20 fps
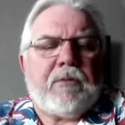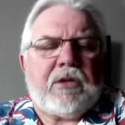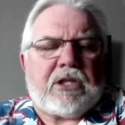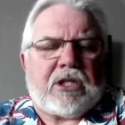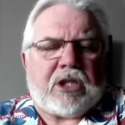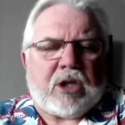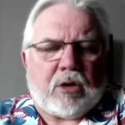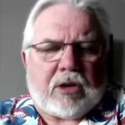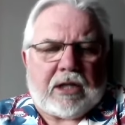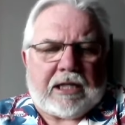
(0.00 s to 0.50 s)

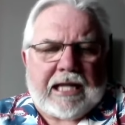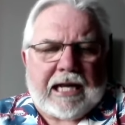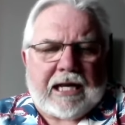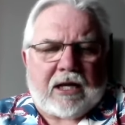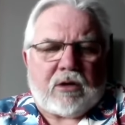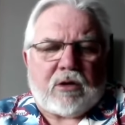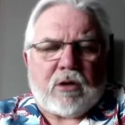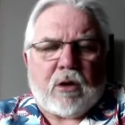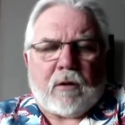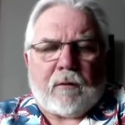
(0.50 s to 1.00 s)
so that they
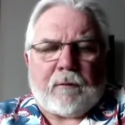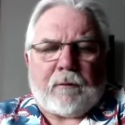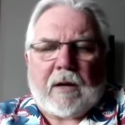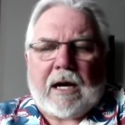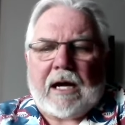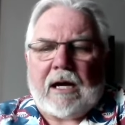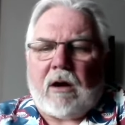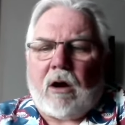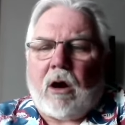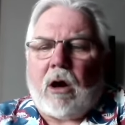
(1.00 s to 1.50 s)
could
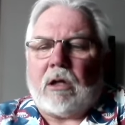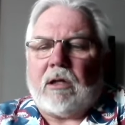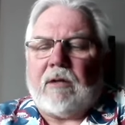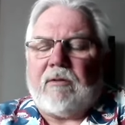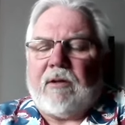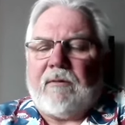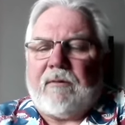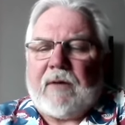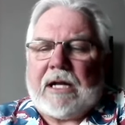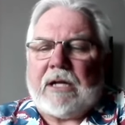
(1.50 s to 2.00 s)
notify all
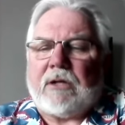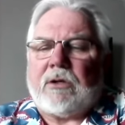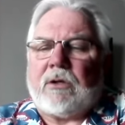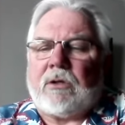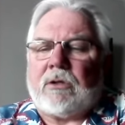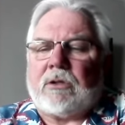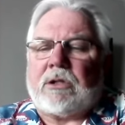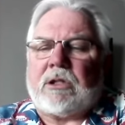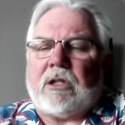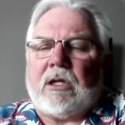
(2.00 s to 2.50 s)
of the
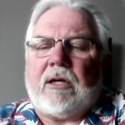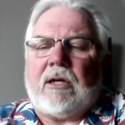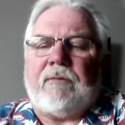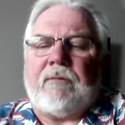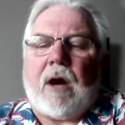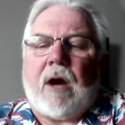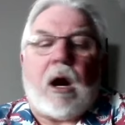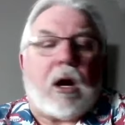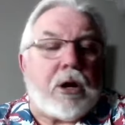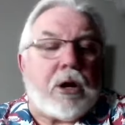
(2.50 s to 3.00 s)
vendors of
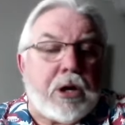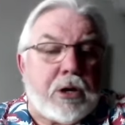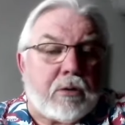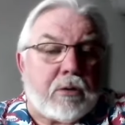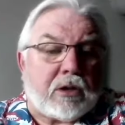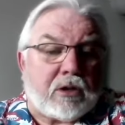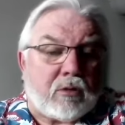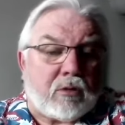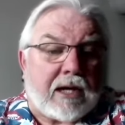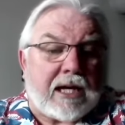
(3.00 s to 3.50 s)
our new
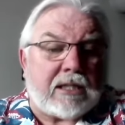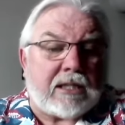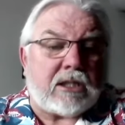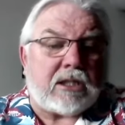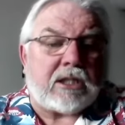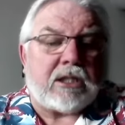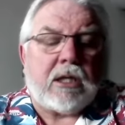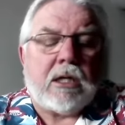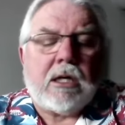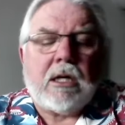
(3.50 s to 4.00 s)

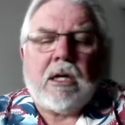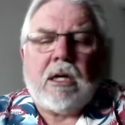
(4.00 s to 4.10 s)
address.